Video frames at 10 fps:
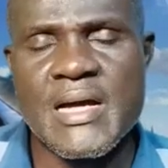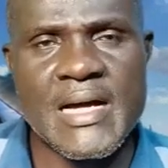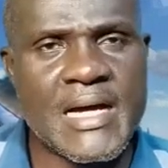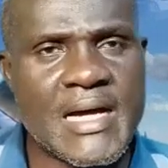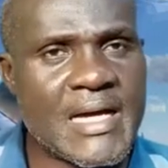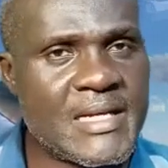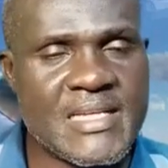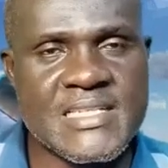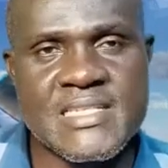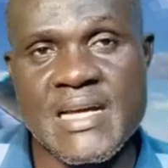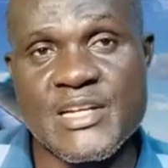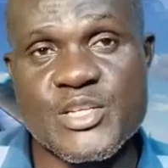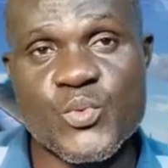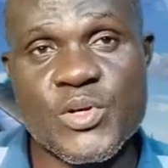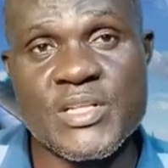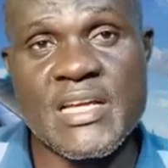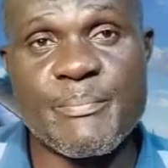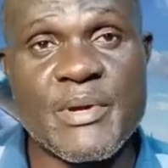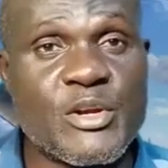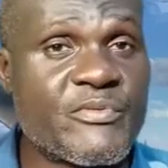At least that is what their
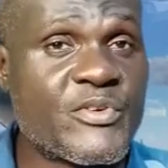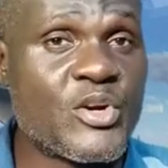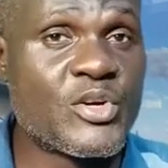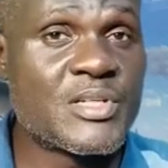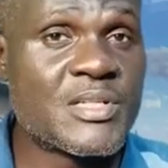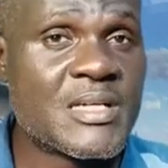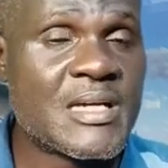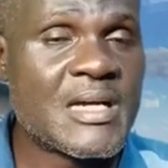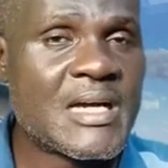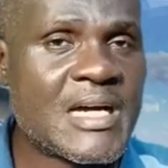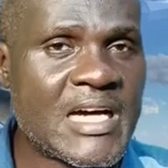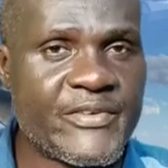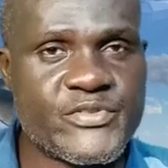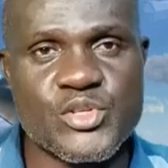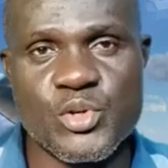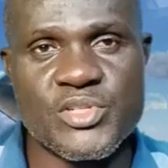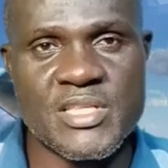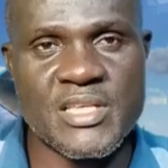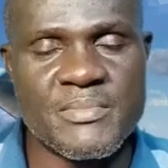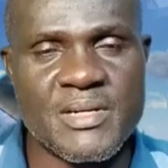men of God have told
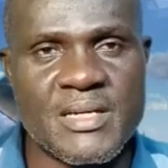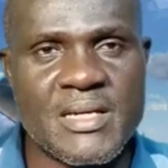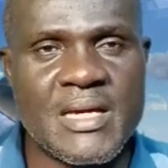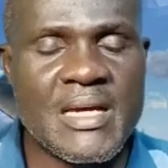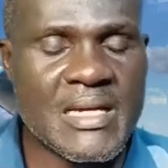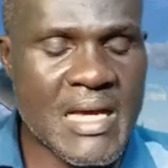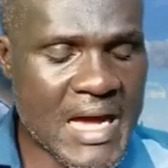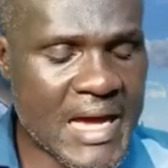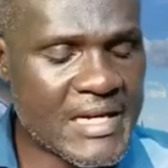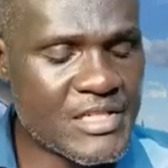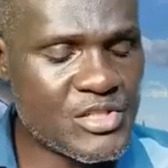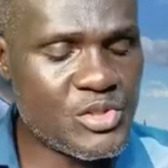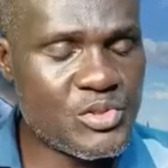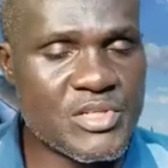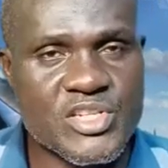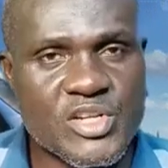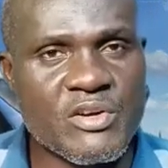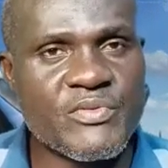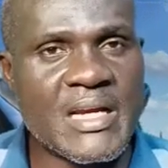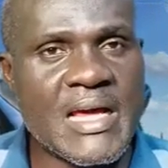them. Now, and you
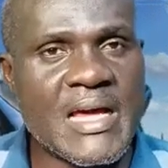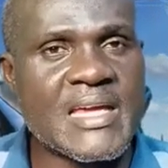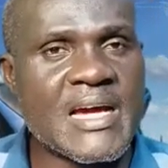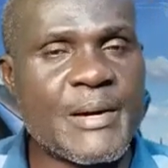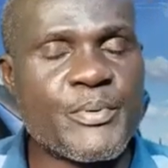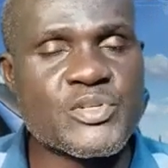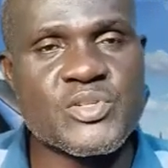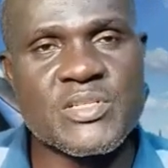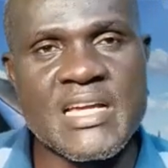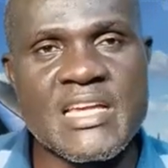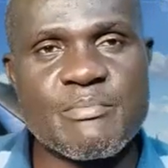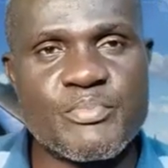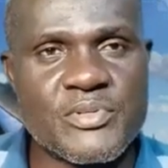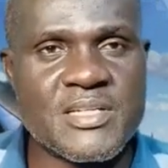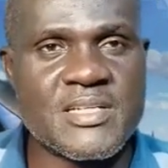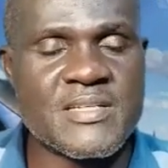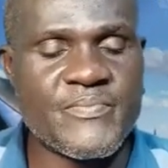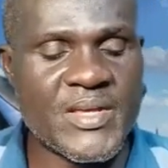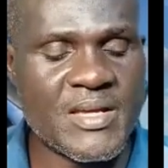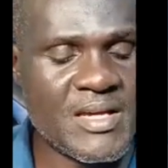discover, like Apostle Tarkin put it,
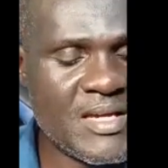he